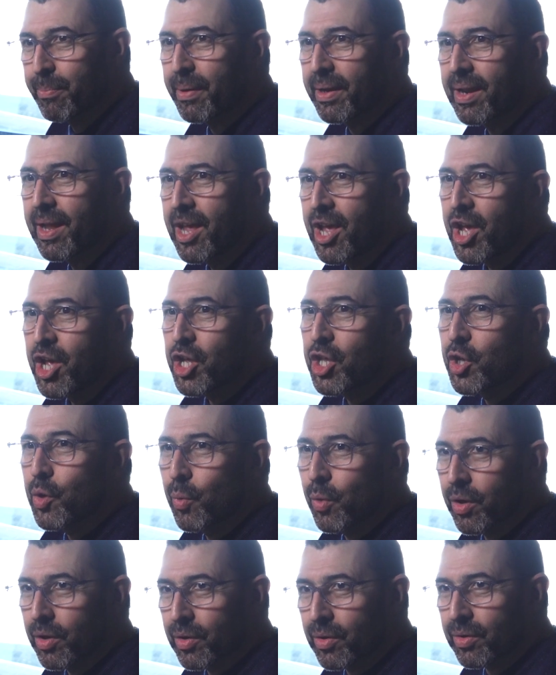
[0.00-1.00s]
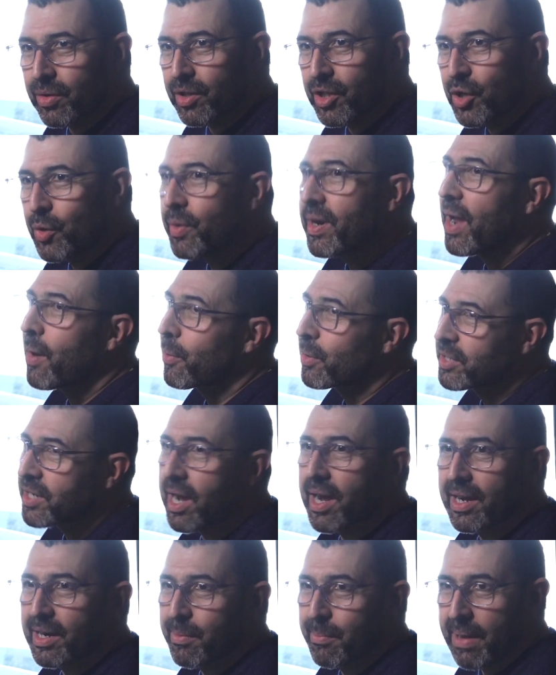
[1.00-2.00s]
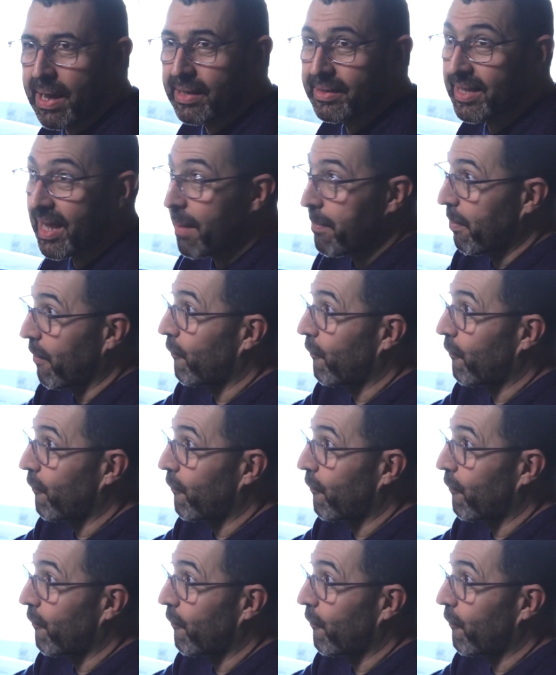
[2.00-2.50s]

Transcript: but you and I were talking about that